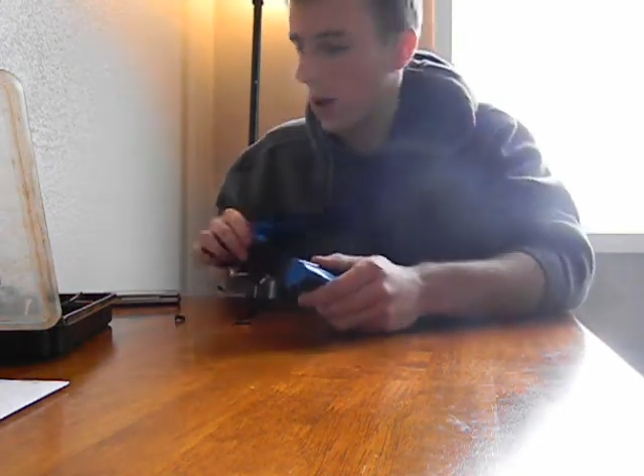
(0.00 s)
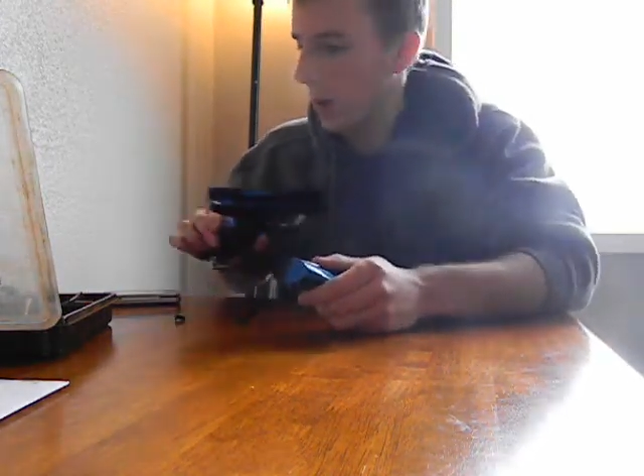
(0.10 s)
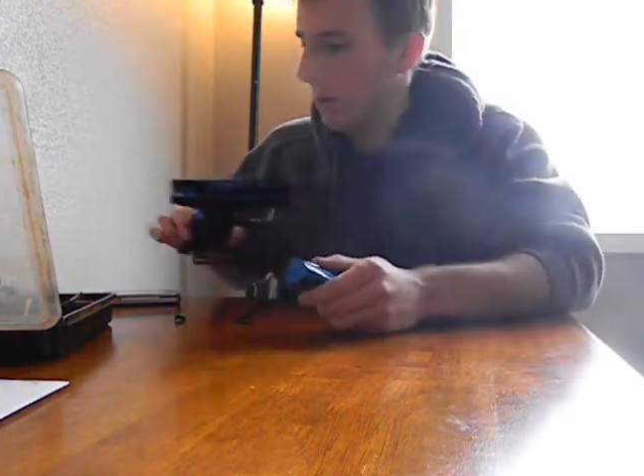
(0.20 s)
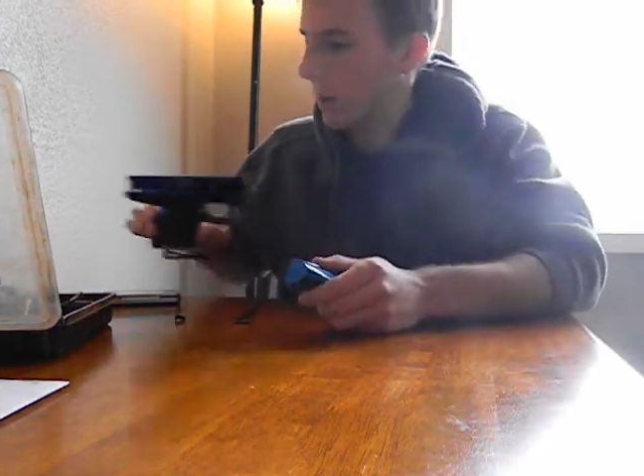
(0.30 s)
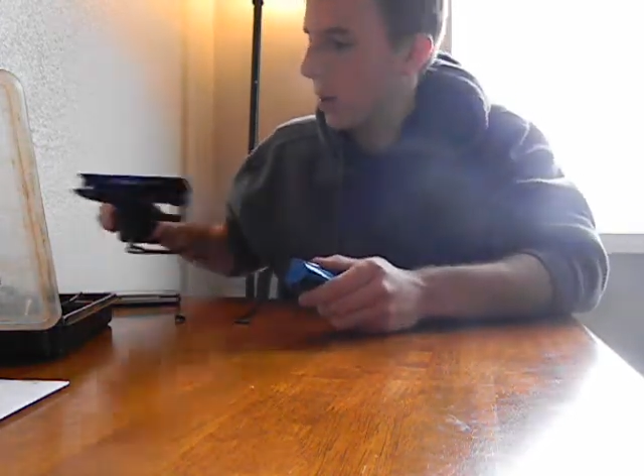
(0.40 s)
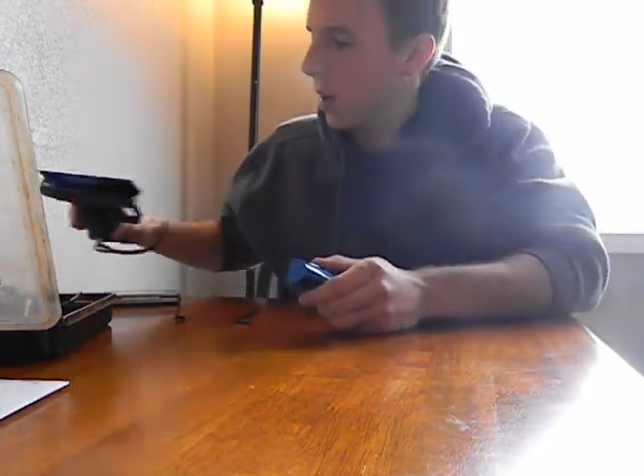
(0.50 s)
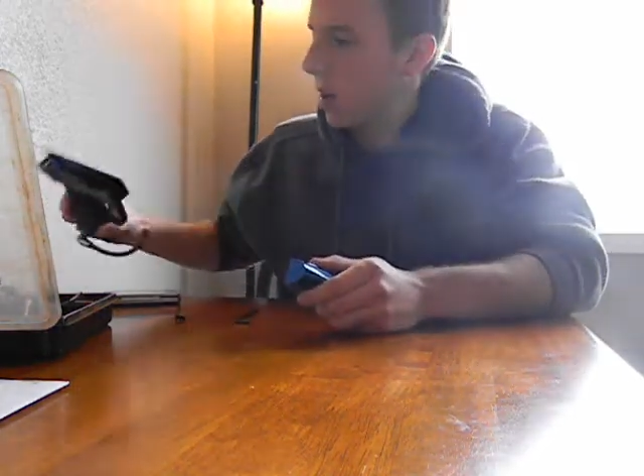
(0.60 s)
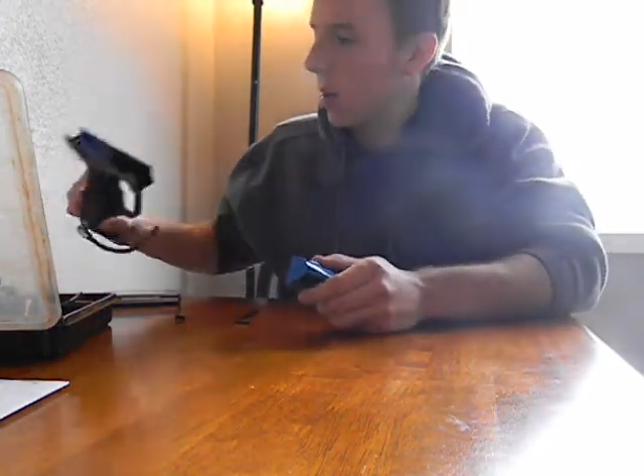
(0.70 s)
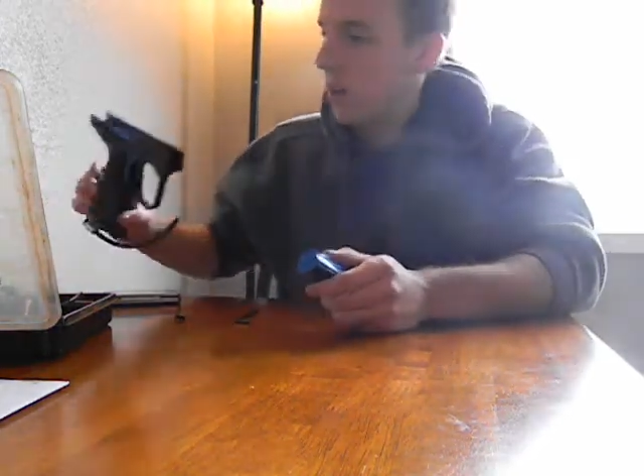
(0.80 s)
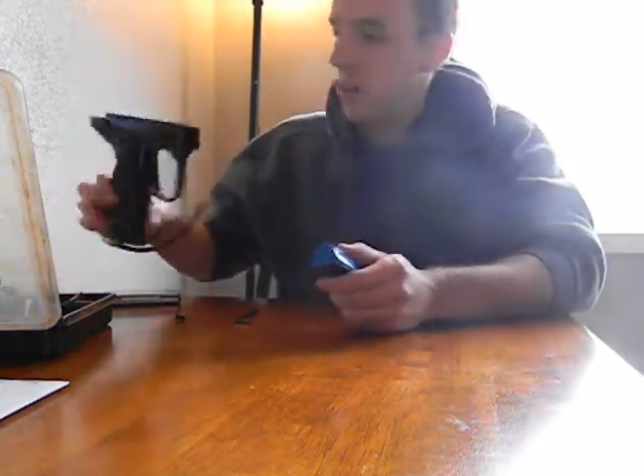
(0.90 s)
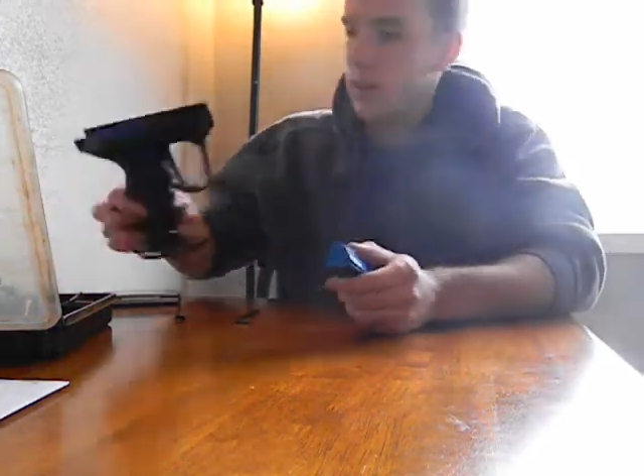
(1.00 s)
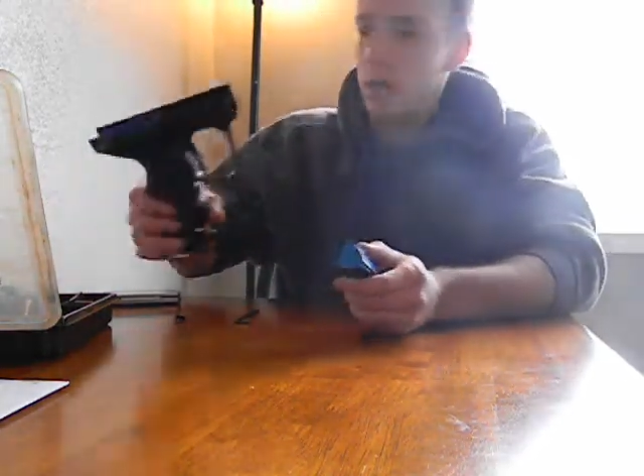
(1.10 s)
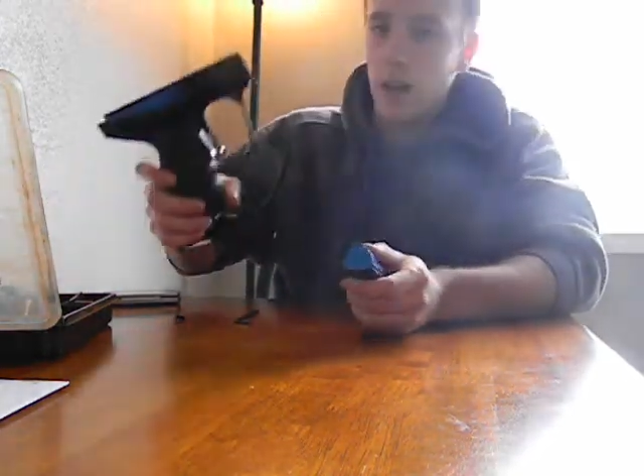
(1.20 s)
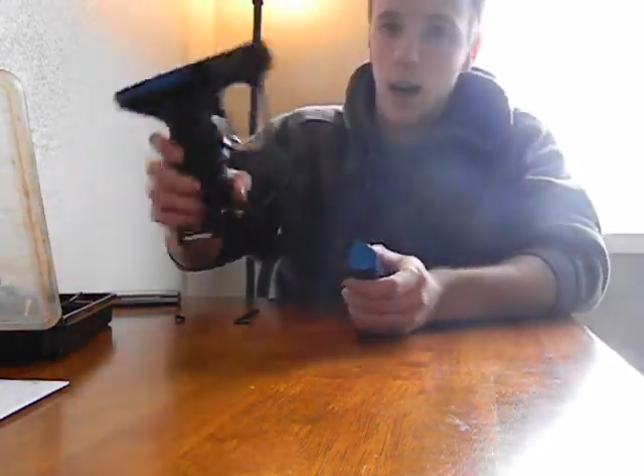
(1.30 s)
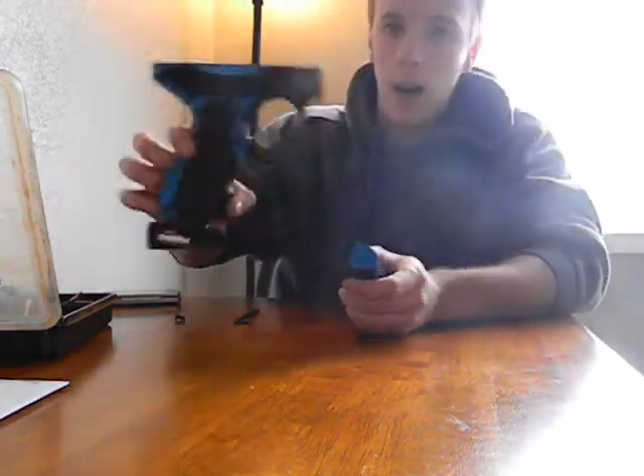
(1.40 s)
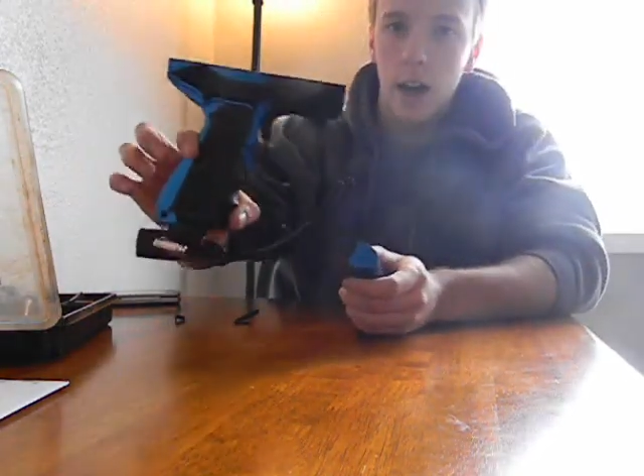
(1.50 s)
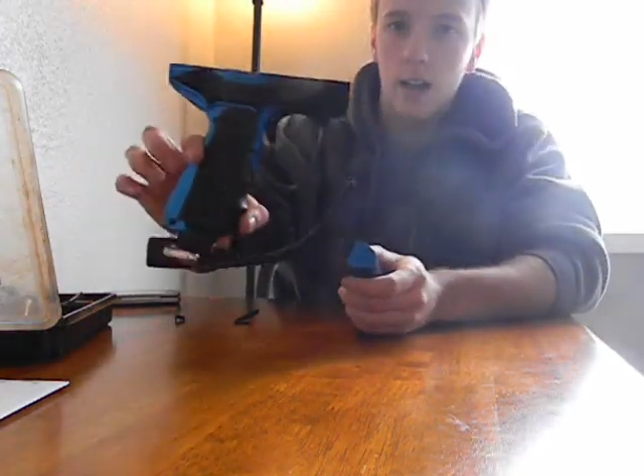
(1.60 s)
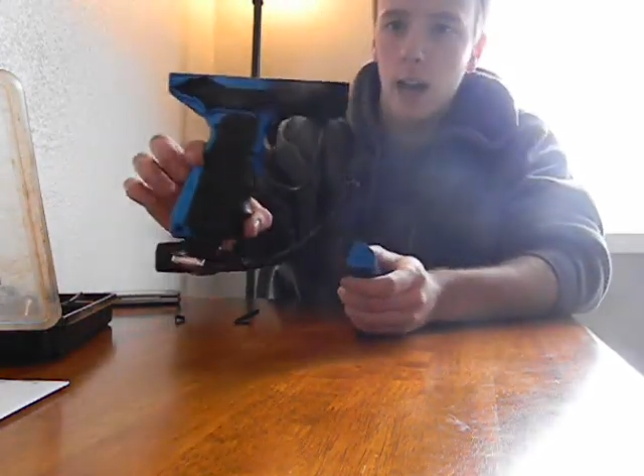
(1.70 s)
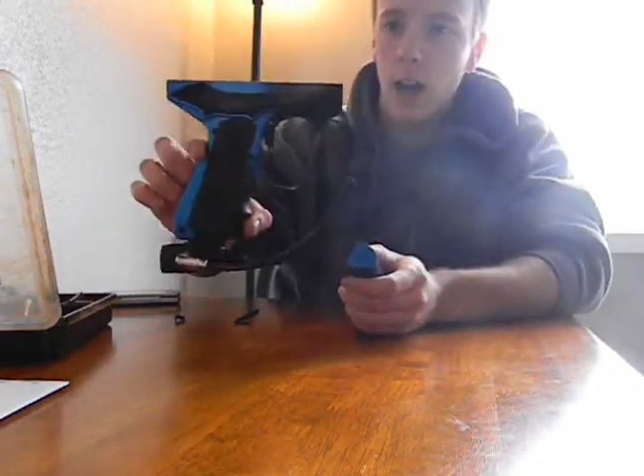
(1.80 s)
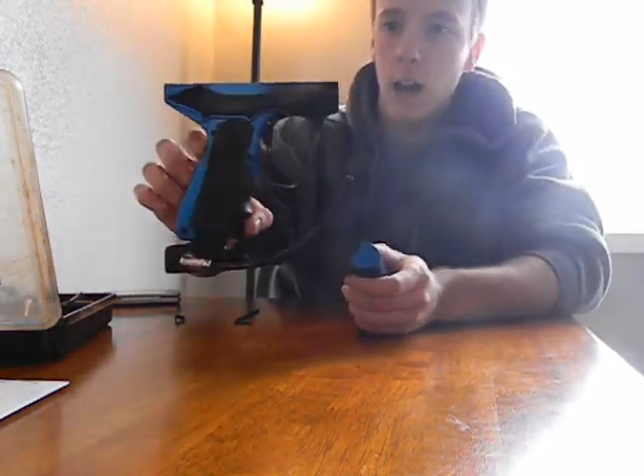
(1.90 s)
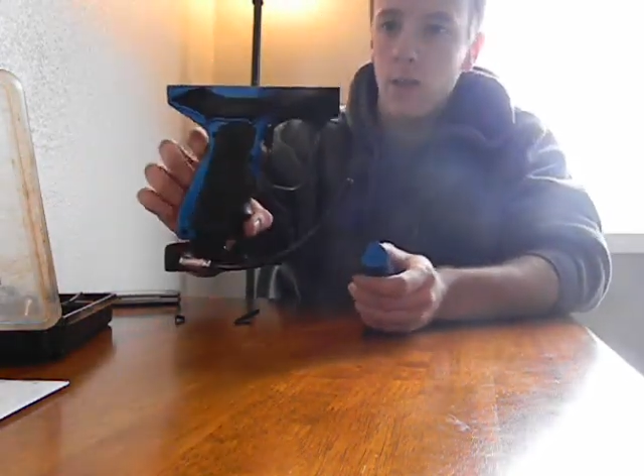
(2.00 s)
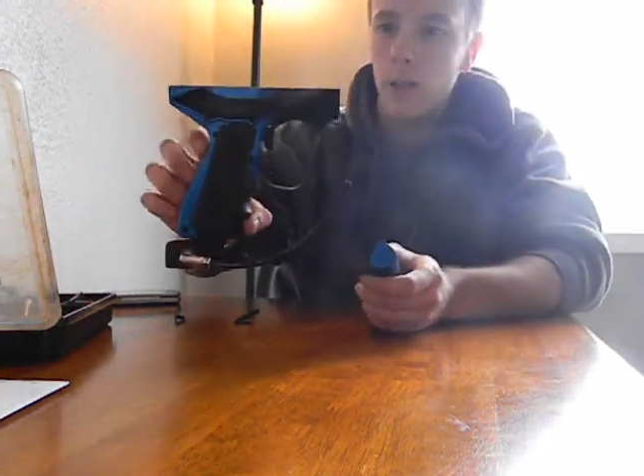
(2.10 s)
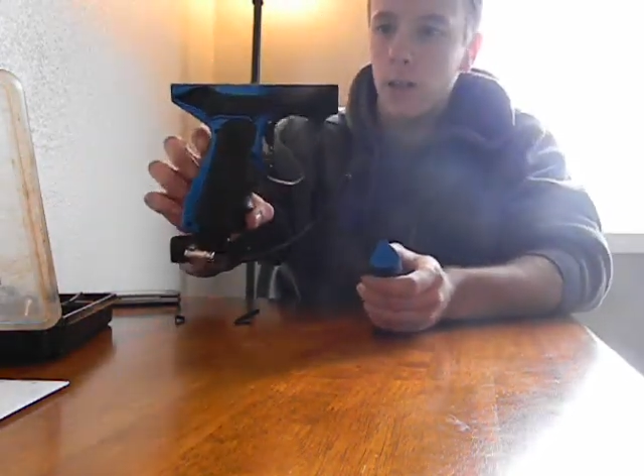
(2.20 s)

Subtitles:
Okay, this I'll take after